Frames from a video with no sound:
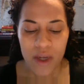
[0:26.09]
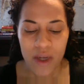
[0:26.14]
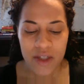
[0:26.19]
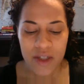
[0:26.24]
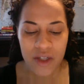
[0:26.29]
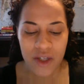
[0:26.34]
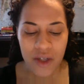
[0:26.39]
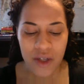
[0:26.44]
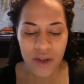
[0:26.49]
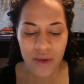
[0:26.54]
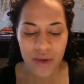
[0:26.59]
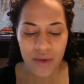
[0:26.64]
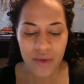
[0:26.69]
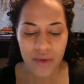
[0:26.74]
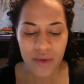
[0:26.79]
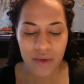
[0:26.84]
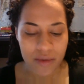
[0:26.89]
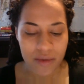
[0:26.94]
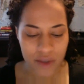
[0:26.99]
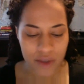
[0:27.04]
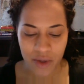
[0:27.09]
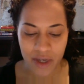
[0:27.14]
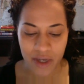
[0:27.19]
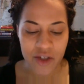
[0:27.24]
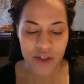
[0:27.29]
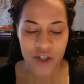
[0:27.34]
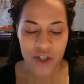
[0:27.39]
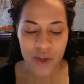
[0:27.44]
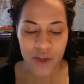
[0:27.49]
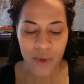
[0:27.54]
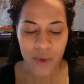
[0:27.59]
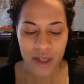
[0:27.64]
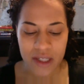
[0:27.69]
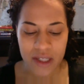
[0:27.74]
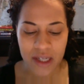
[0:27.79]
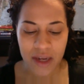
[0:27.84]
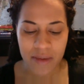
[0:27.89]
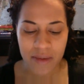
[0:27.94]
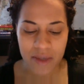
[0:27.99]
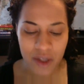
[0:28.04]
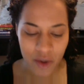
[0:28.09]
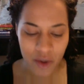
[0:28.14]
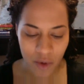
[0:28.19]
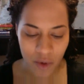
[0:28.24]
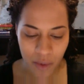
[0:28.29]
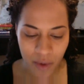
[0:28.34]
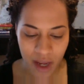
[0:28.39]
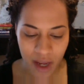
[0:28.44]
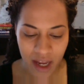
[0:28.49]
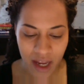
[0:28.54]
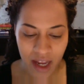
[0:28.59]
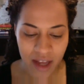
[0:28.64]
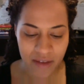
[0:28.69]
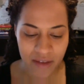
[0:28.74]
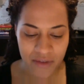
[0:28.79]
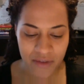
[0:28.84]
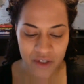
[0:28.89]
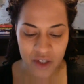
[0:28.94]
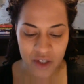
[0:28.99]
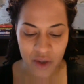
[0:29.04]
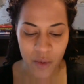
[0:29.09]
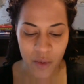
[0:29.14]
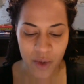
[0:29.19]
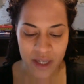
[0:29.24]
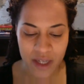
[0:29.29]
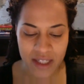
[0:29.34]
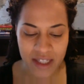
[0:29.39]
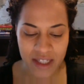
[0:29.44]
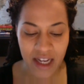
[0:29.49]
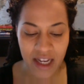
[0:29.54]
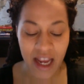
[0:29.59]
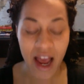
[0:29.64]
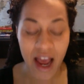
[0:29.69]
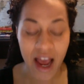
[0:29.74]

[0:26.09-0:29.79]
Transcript: Do you want to come to Norway? If so, what city?